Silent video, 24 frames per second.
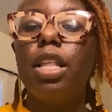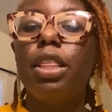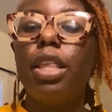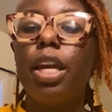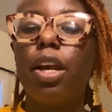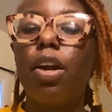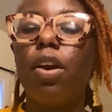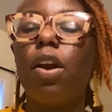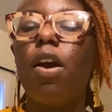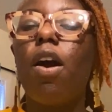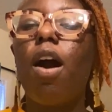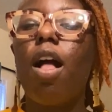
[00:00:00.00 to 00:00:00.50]

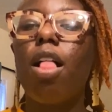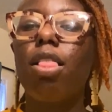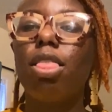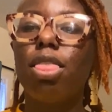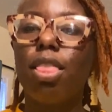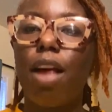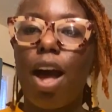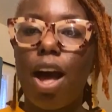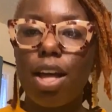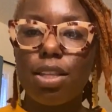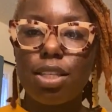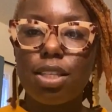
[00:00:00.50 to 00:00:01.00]
There are
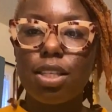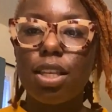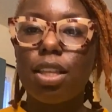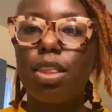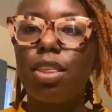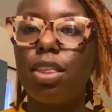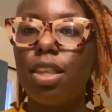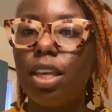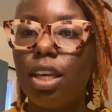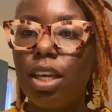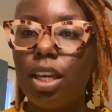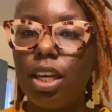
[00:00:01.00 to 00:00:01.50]
lots
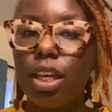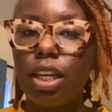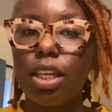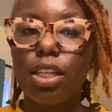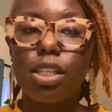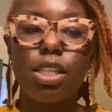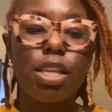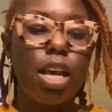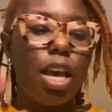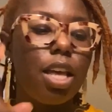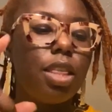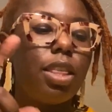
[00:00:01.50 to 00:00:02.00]
of
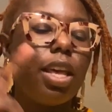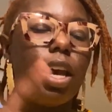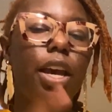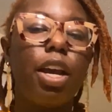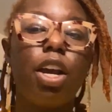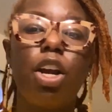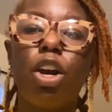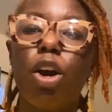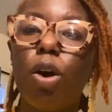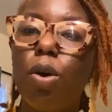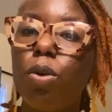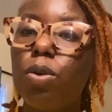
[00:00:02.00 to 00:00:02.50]
things
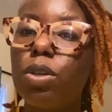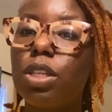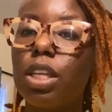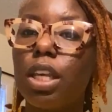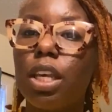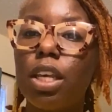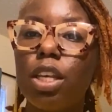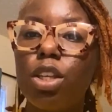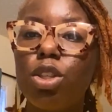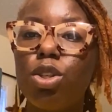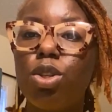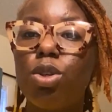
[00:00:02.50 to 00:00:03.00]
that goes
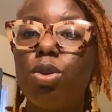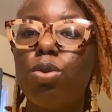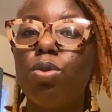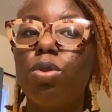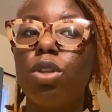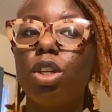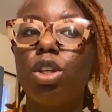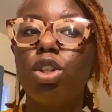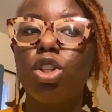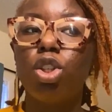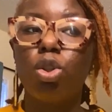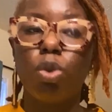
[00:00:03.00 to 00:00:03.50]
into
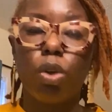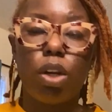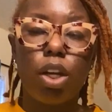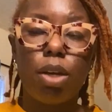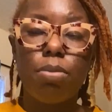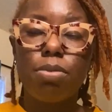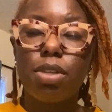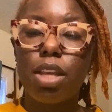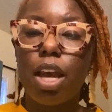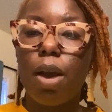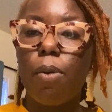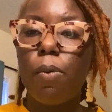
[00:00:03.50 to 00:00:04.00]
the
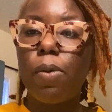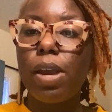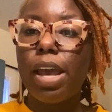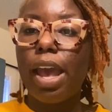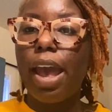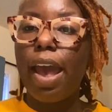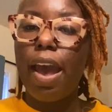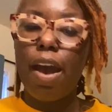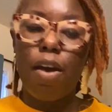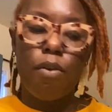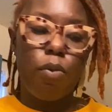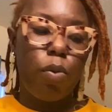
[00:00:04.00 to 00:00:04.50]
dreams that we
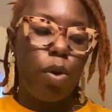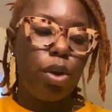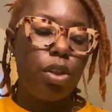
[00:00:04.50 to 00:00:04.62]
have,